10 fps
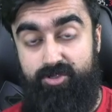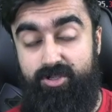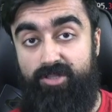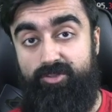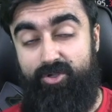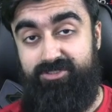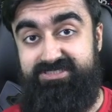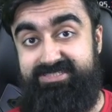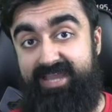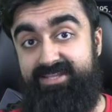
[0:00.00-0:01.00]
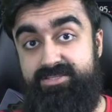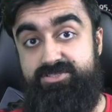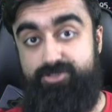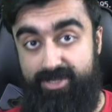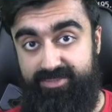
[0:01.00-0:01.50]
alongside
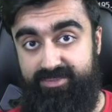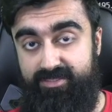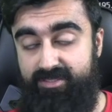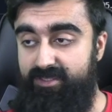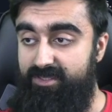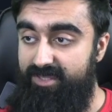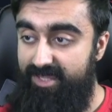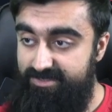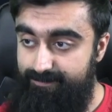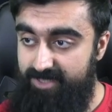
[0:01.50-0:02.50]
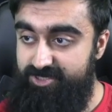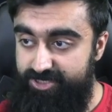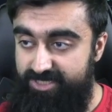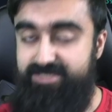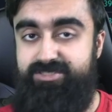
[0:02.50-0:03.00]
strength. It's much
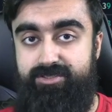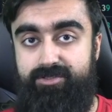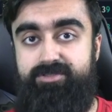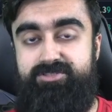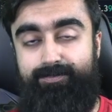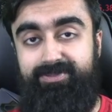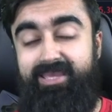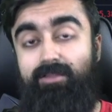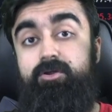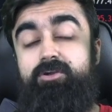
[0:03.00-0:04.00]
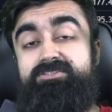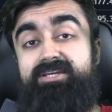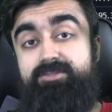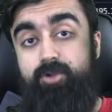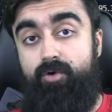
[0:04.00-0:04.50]
easier to play alongside
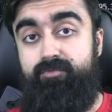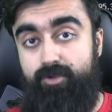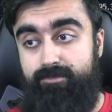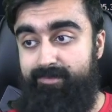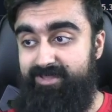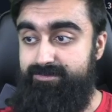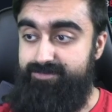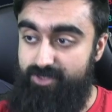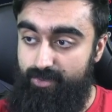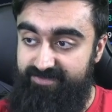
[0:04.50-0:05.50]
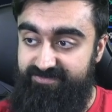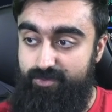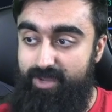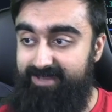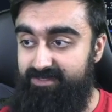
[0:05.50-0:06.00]
the overall momentum. So if you
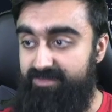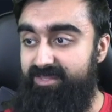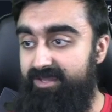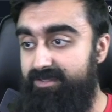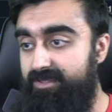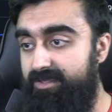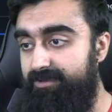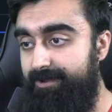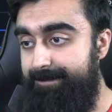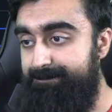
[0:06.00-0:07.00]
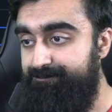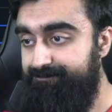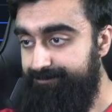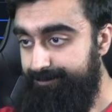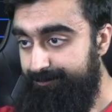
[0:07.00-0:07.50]
had done that, right,
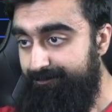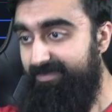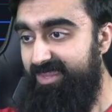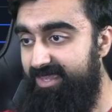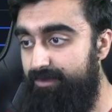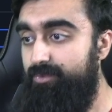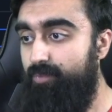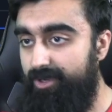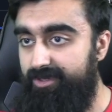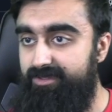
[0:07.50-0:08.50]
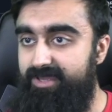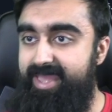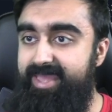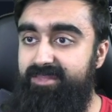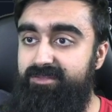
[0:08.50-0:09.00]
it would work.
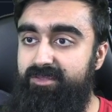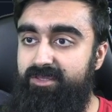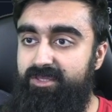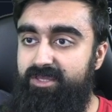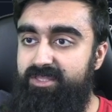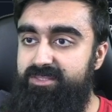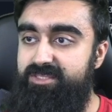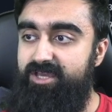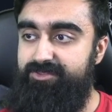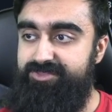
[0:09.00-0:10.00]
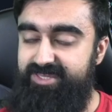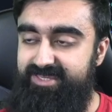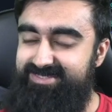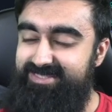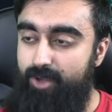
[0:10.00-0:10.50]
And the other thing
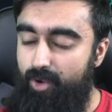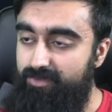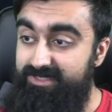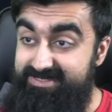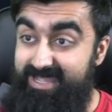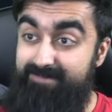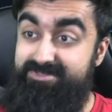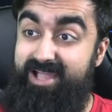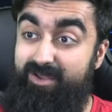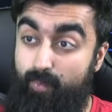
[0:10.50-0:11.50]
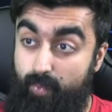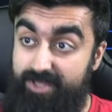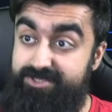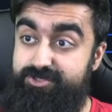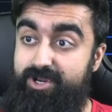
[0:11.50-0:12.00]
is, the only times I
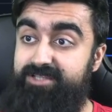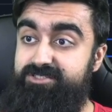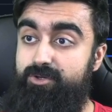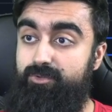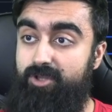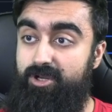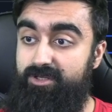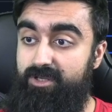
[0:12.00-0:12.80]
was trying to go long